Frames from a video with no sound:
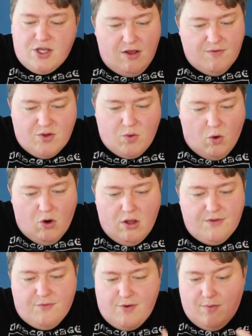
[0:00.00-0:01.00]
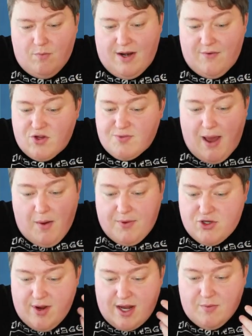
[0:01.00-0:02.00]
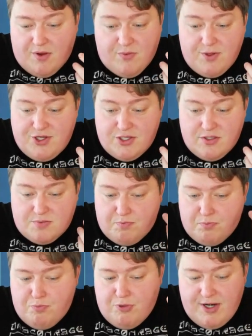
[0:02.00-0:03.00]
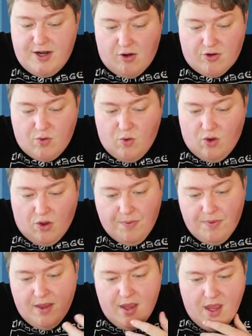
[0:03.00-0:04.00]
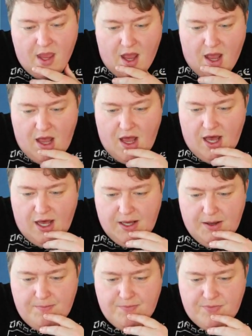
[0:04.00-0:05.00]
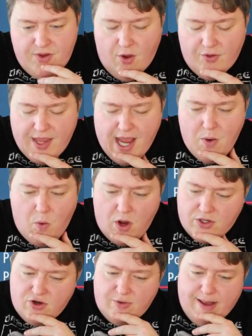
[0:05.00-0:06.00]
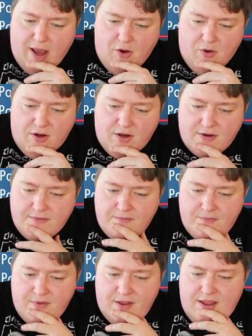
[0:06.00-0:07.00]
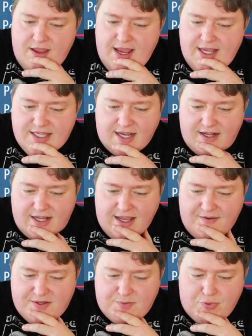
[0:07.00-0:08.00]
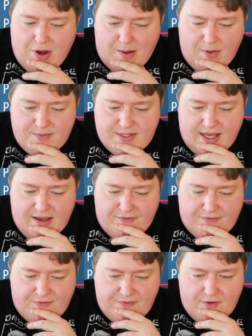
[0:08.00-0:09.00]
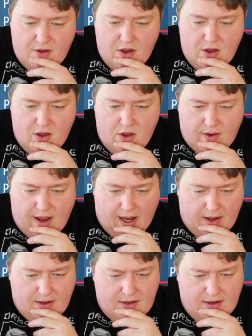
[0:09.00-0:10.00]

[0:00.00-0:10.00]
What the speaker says: all over the world for whatever spot we trade with, which is pretty darn cool. The only thing I wonder about, is it going to give us problems if... Okay.